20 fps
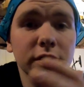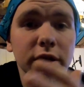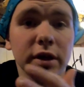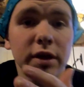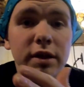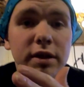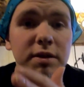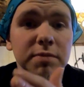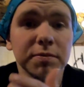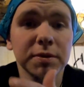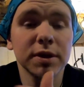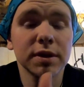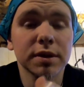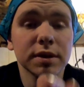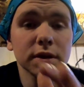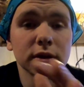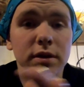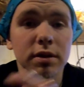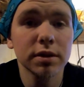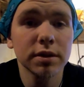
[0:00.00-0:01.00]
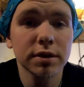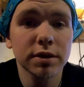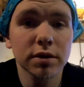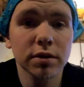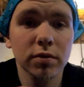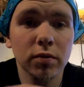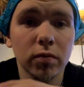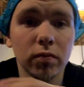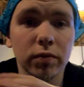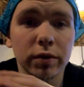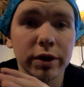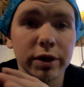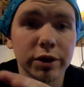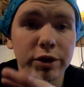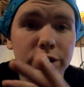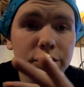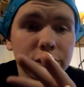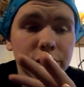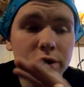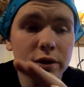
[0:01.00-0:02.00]
that it's pieces
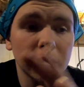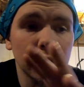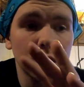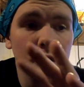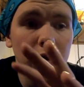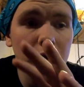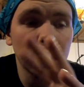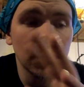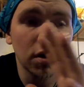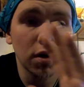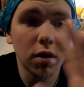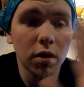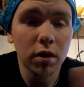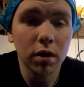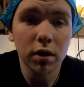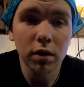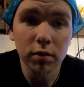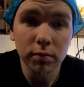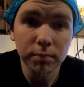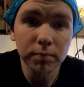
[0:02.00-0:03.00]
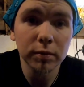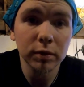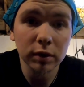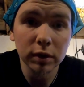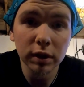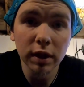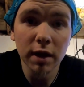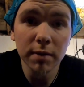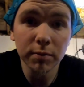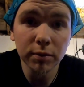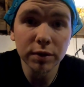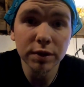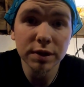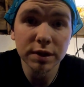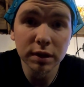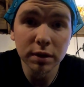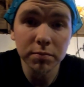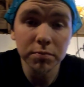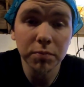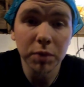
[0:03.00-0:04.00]
which are level
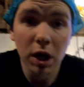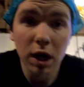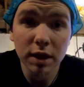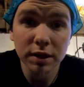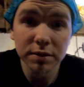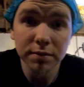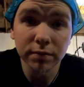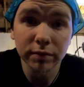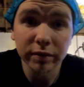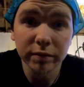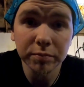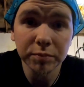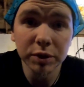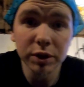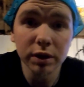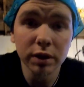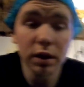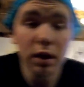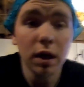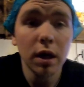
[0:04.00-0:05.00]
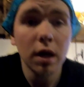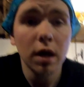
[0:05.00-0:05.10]
as can possibly be.